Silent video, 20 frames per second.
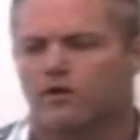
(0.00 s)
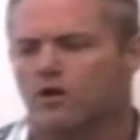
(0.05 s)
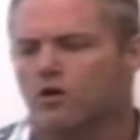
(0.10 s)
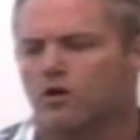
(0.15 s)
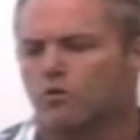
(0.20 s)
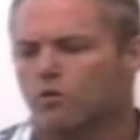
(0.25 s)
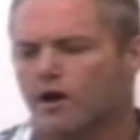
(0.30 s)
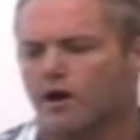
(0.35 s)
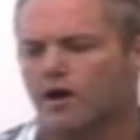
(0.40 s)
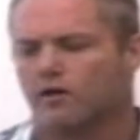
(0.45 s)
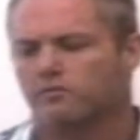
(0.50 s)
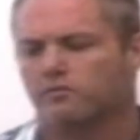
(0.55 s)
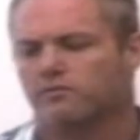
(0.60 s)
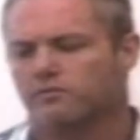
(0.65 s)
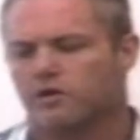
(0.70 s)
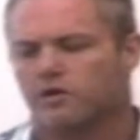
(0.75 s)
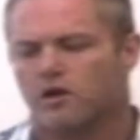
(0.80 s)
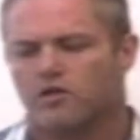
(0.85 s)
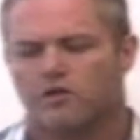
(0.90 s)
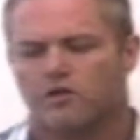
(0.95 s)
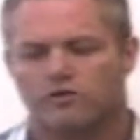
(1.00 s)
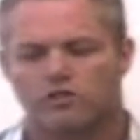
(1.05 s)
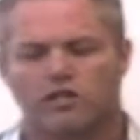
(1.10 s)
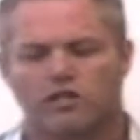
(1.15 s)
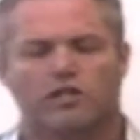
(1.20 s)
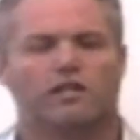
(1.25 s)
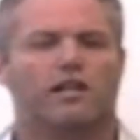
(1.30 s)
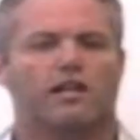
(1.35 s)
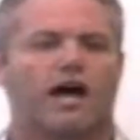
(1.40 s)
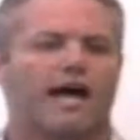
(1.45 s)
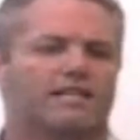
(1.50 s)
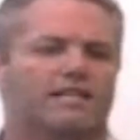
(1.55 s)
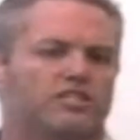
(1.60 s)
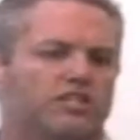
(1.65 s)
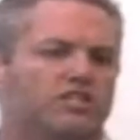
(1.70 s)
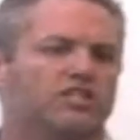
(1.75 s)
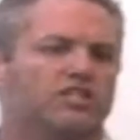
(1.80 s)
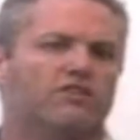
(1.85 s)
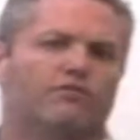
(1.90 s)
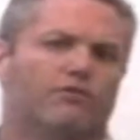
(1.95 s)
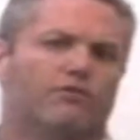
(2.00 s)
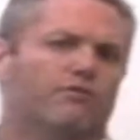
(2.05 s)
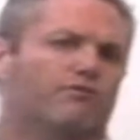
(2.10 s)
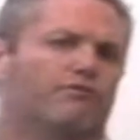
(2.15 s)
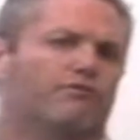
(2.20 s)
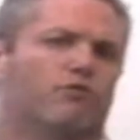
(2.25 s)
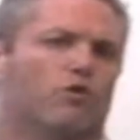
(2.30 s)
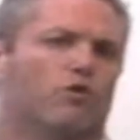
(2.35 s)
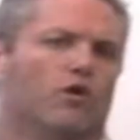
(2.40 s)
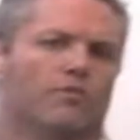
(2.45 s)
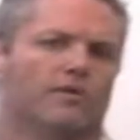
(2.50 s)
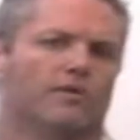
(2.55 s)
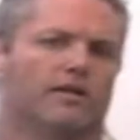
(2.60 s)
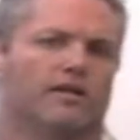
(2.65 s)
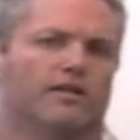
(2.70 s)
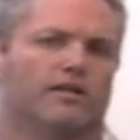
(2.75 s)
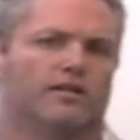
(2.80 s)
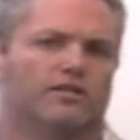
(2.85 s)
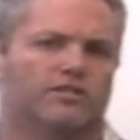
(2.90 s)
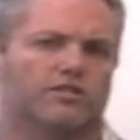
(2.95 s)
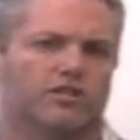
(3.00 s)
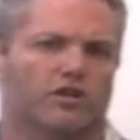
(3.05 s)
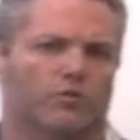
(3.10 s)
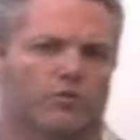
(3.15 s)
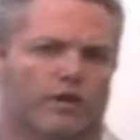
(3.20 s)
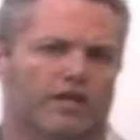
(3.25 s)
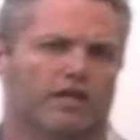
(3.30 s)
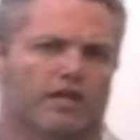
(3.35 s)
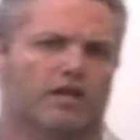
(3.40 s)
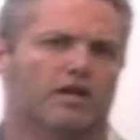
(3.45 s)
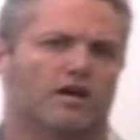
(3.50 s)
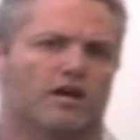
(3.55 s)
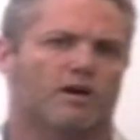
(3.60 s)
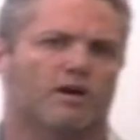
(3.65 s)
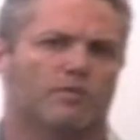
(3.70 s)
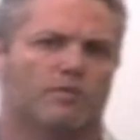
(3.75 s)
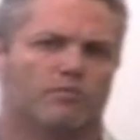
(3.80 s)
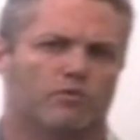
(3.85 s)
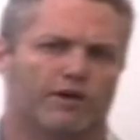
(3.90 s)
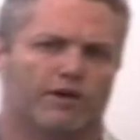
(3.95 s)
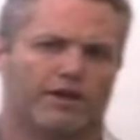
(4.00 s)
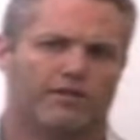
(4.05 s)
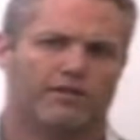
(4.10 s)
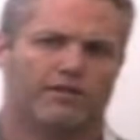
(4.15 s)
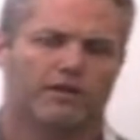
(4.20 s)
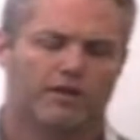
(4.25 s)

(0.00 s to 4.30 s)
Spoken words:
Well, there's lots of different formulas that we can come up with.